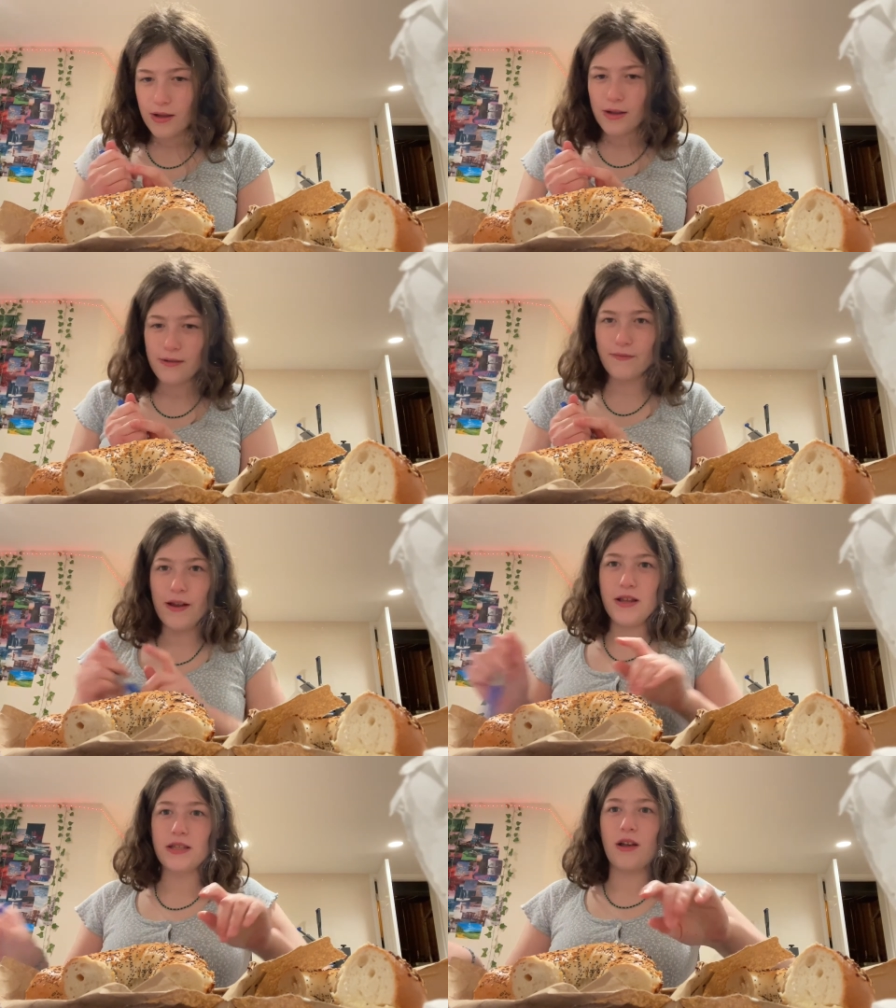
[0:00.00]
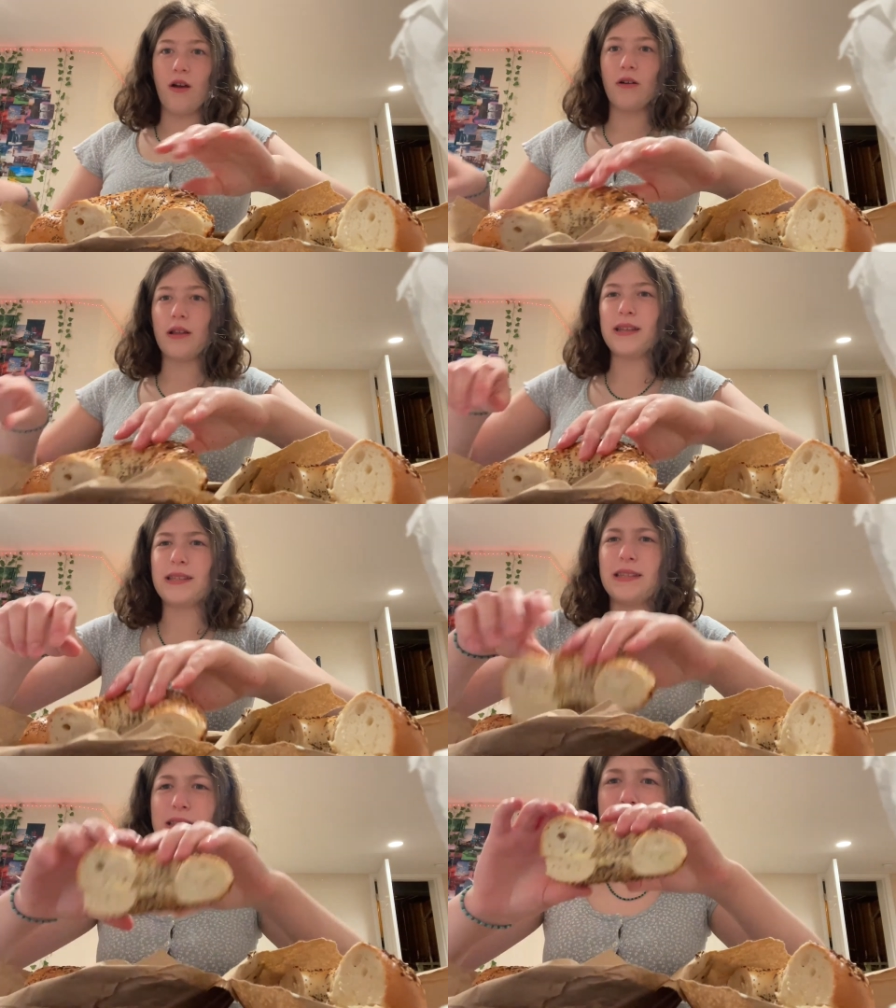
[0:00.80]
I'm very sorry. This
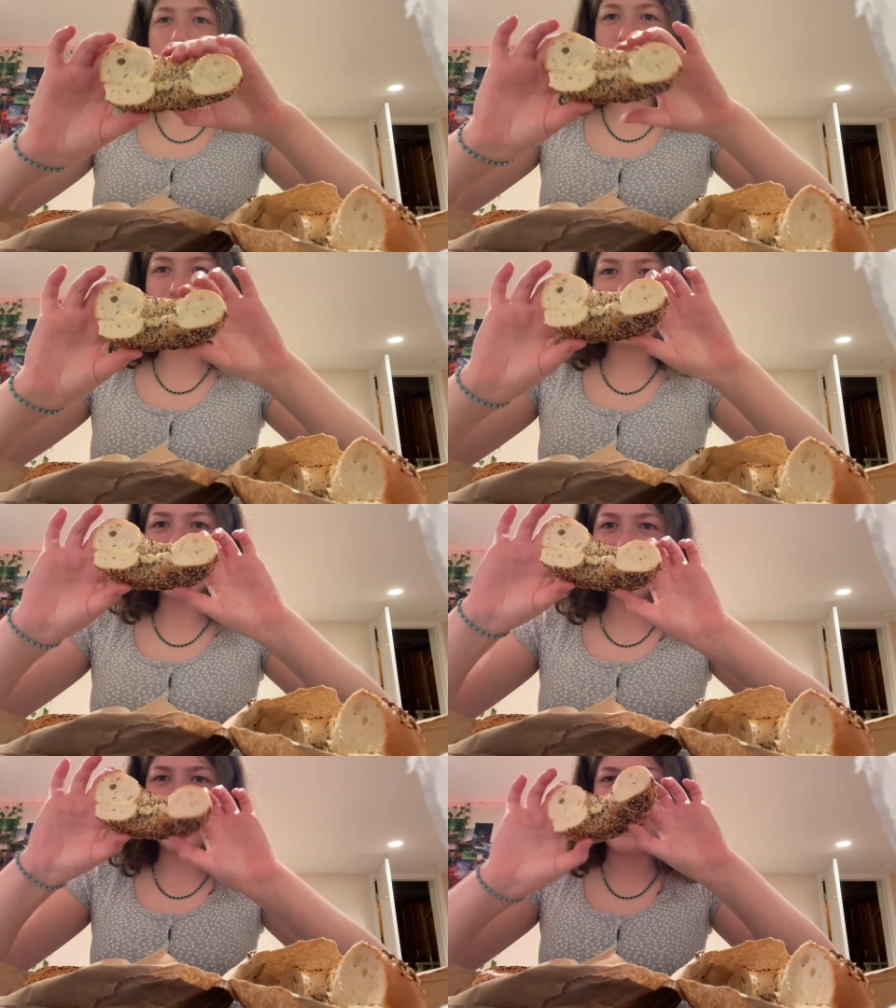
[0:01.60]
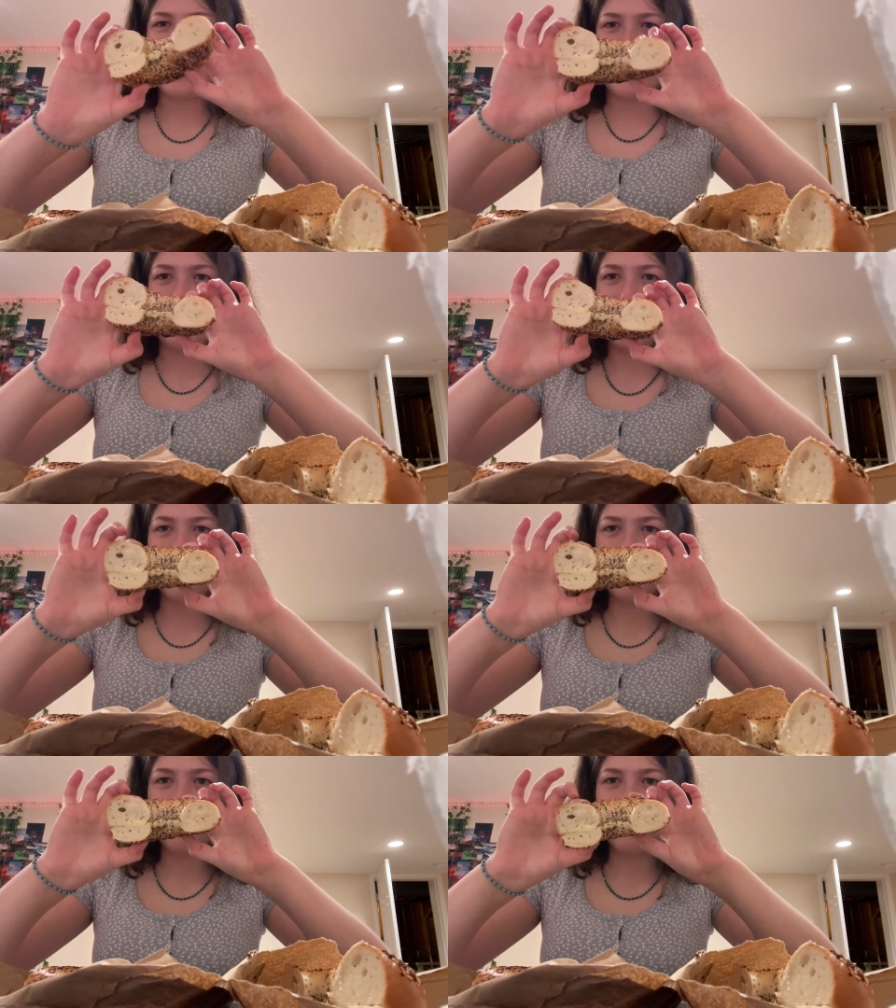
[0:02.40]
is
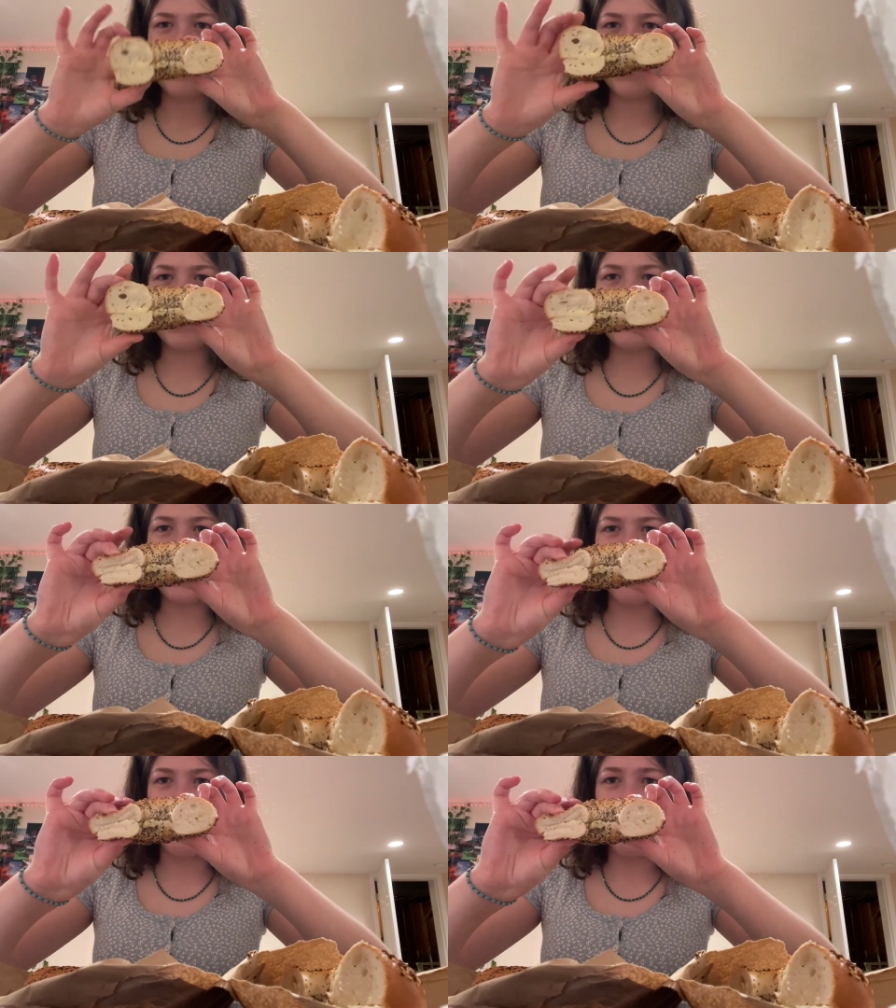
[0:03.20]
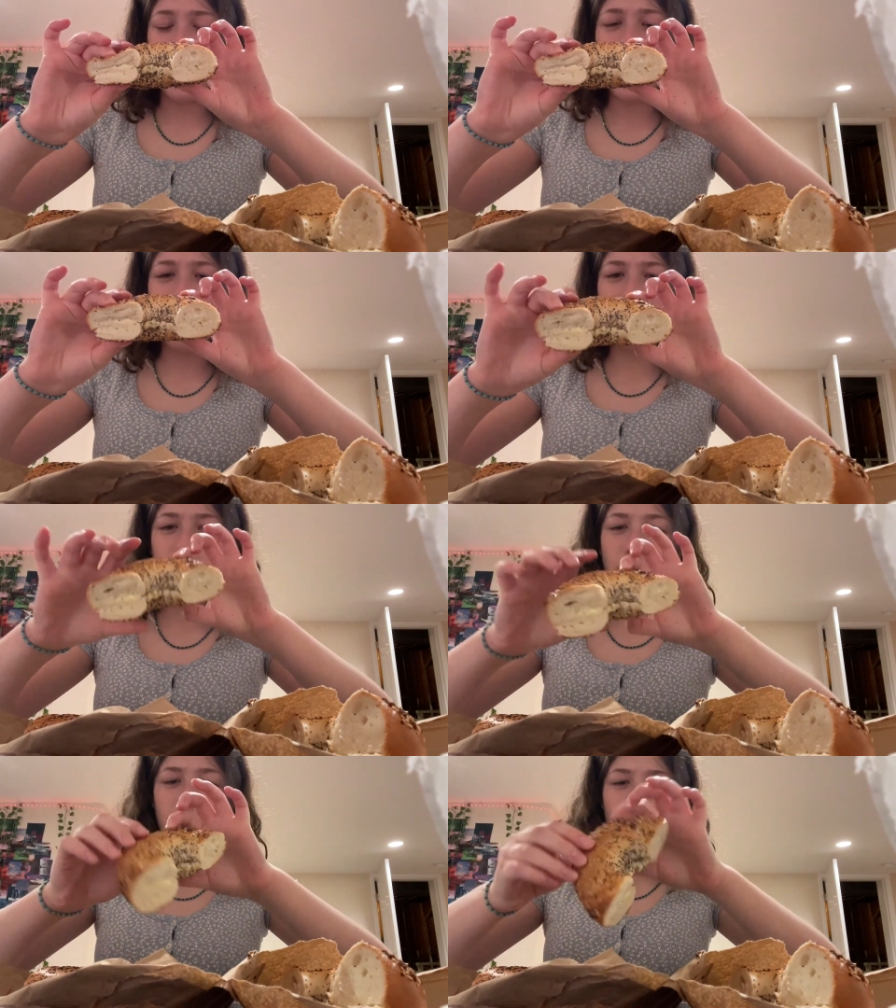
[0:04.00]
just straight up weird.